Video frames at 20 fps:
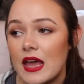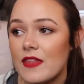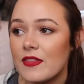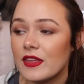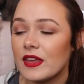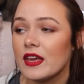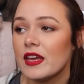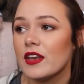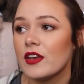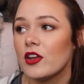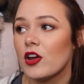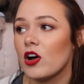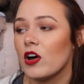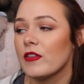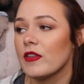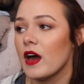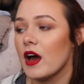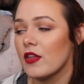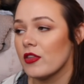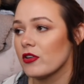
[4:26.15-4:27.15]
And then
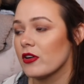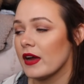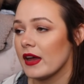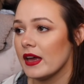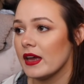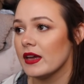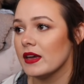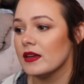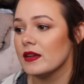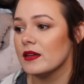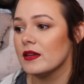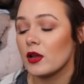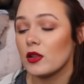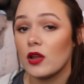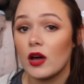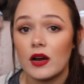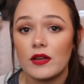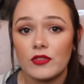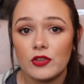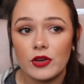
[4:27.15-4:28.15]
on the other hand, a
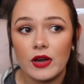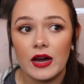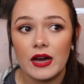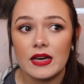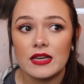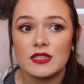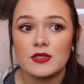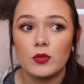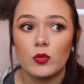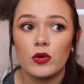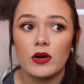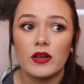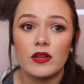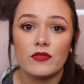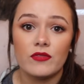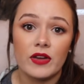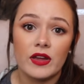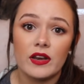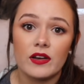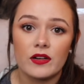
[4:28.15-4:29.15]
lot of you guys
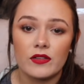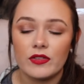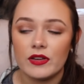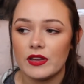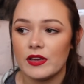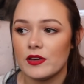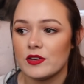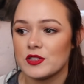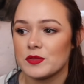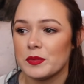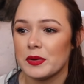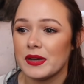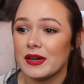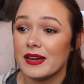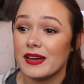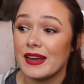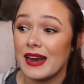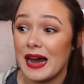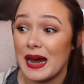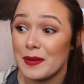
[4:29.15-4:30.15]
want veterinary videos,
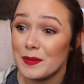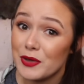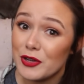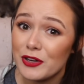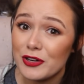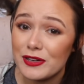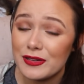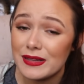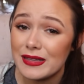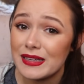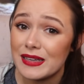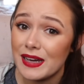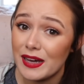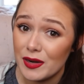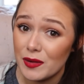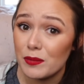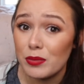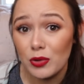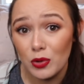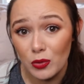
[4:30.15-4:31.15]
but I'm currently
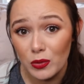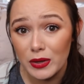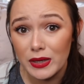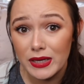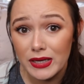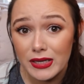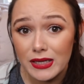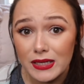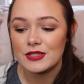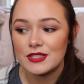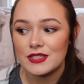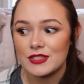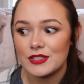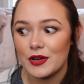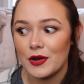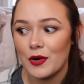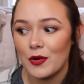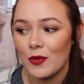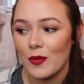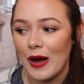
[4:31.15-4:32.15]
unemployed,
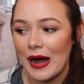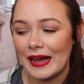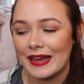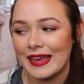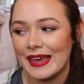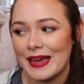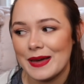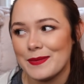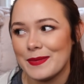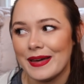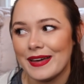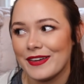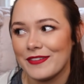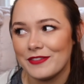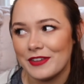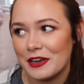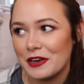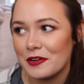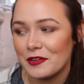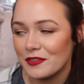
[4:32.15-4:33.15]
so I can't make
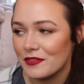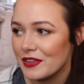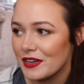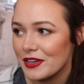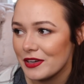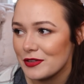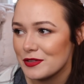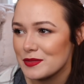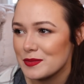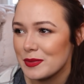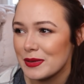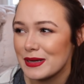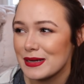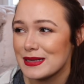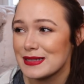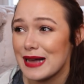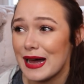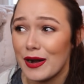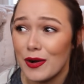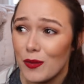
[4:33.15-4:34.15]
veterinary videos
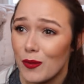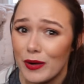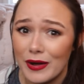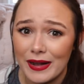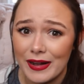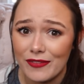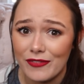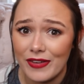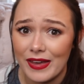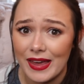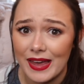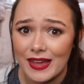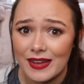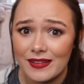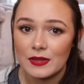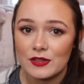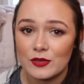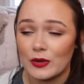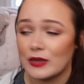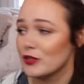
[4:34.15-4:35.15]
because I don't work at a
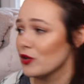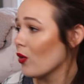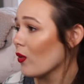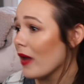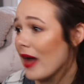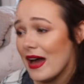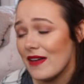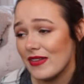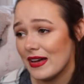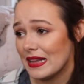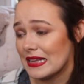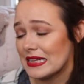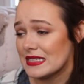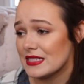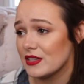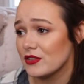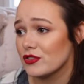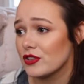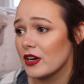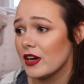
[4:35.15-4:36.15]
vet. So I don't have
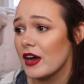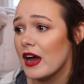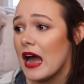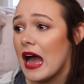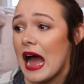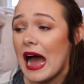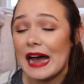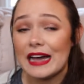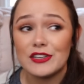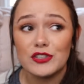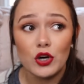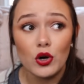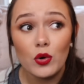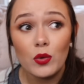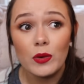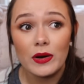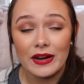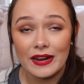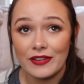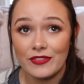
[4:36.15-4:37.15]
Alexandra, I don't
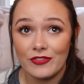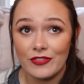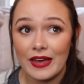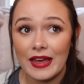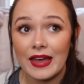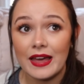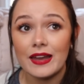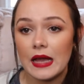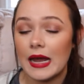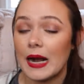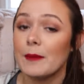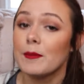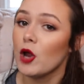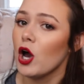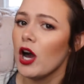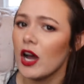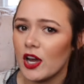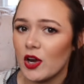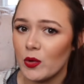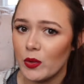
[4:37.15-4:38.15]
work at a vet, and I'm
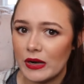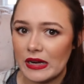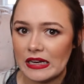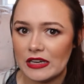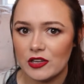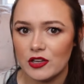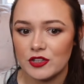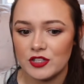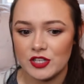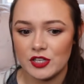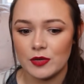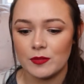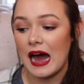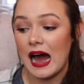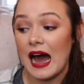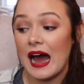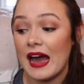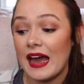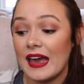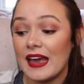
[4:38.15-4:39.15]
not quitting YouTube.
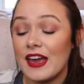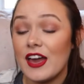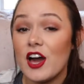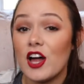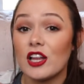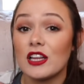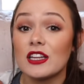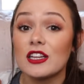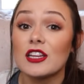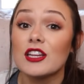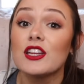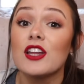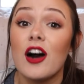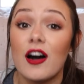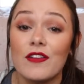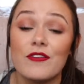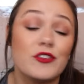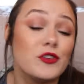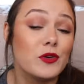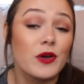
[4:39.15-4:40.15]
I
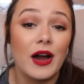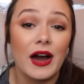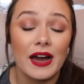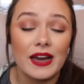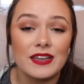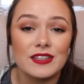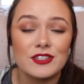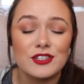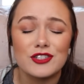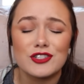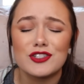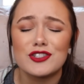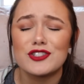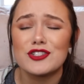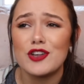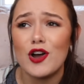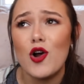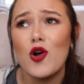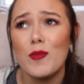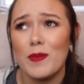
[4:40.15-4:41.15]
love you guys
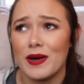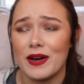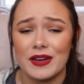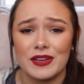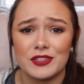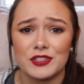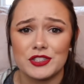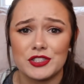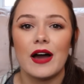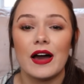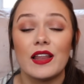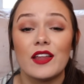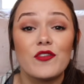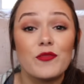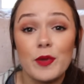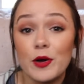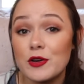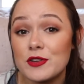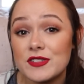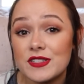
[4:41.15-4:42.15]
so much. I
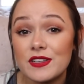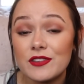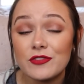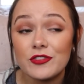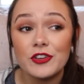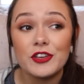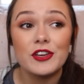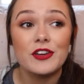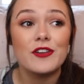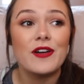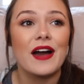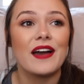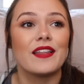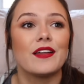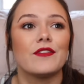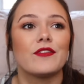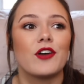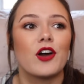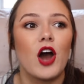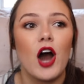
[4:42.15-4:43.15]
love posting for you. I
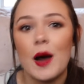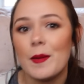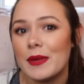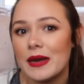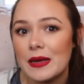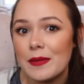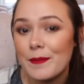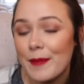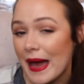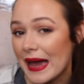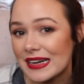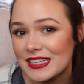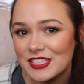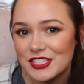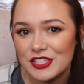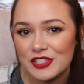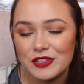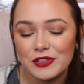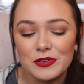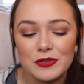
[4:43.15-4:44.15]
love commenting back
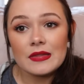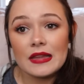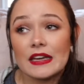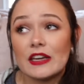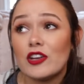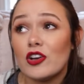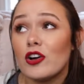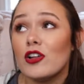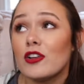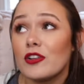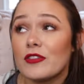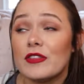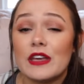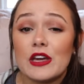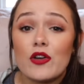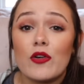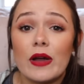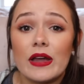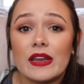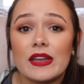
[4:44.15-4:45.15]
to you. Like, y'all are the
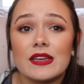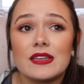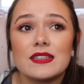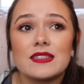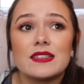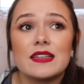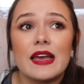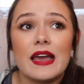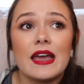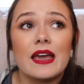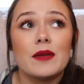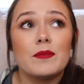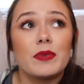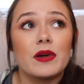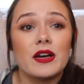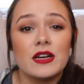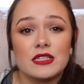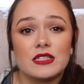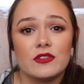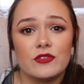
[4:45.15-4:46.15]
greatest, and
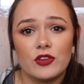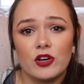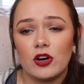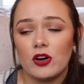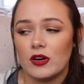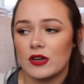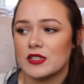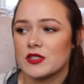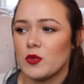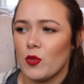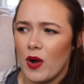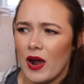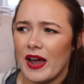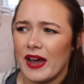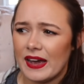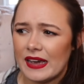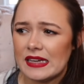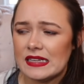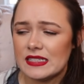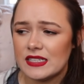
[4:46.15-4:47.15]
because of y'all, it's
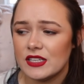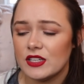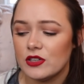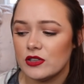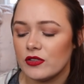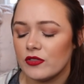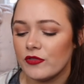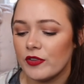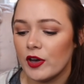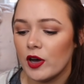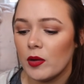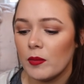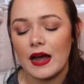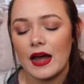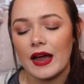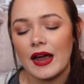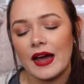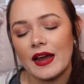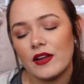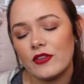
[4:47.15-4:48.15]
why I continue to film.
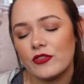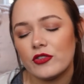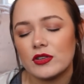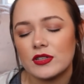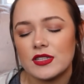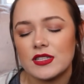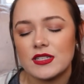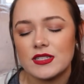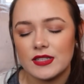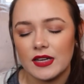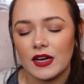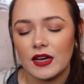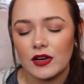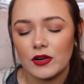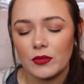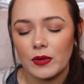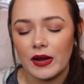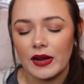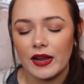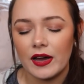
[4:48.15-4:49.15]
I kind of feel stuck
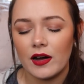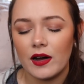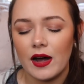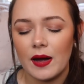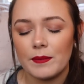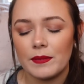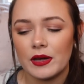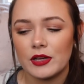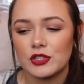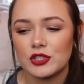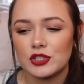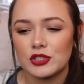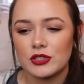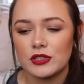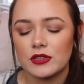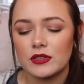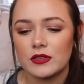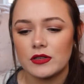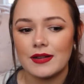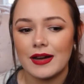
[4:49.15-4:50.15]
right now. I'm not
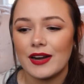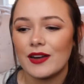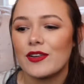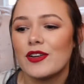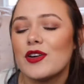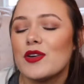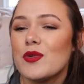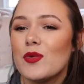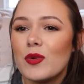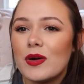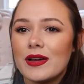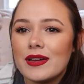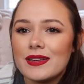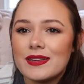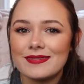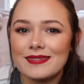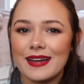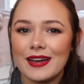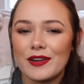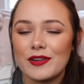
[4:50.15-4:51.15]
sure. I don't know
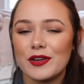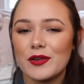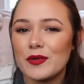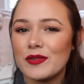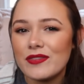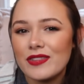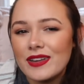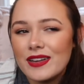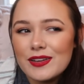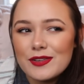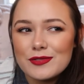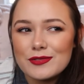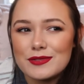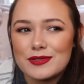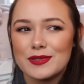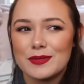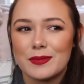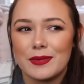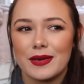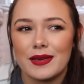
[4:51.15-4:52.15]
what
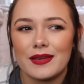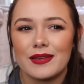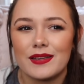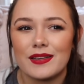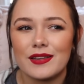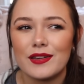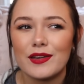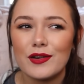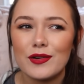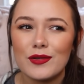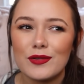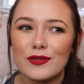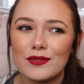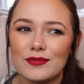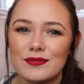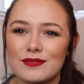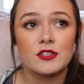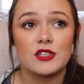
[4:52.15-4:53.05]
videos to make, you know?